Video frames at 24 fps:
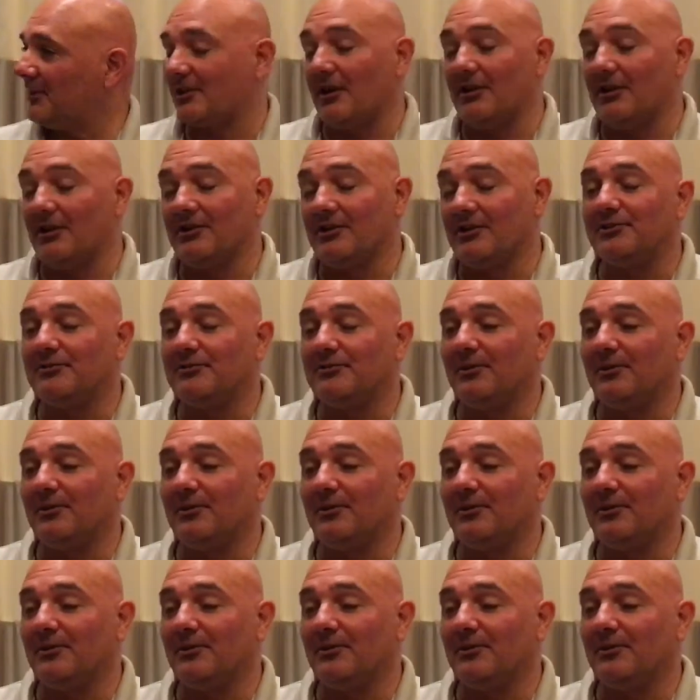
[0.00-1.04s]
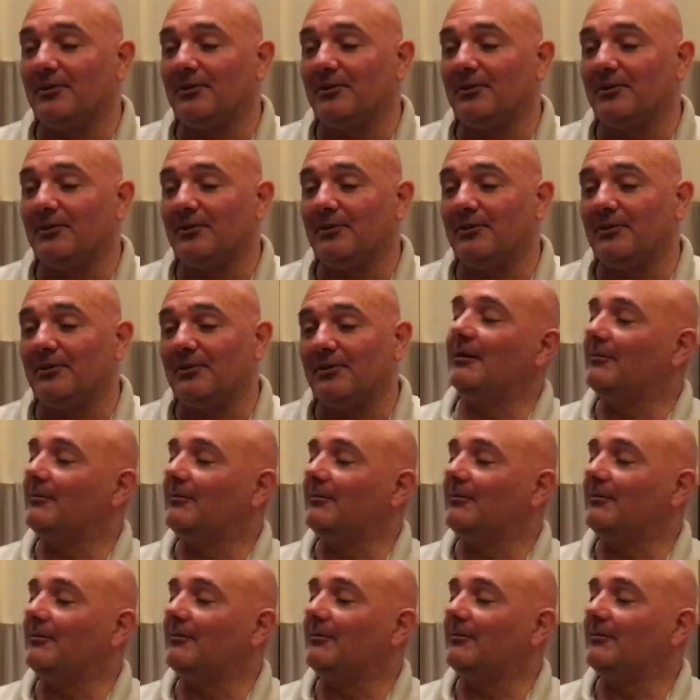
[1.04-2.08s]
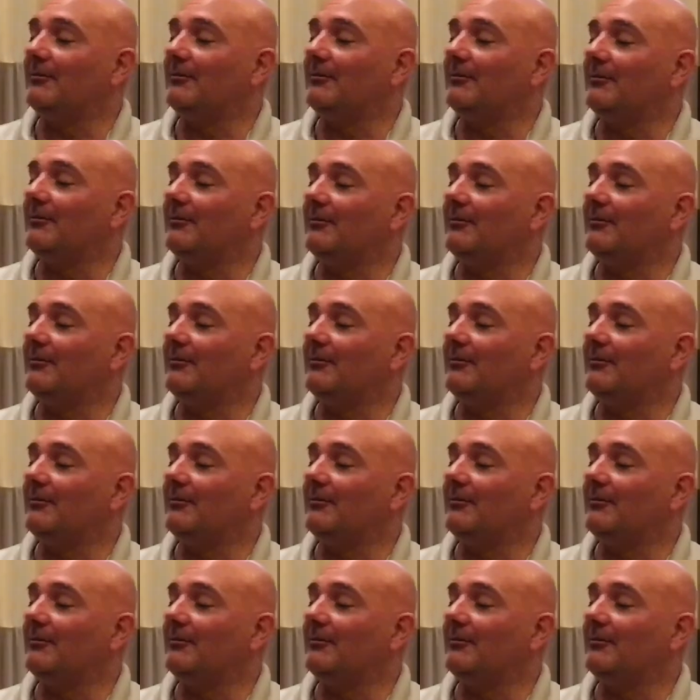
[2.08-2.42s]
125 million Americans,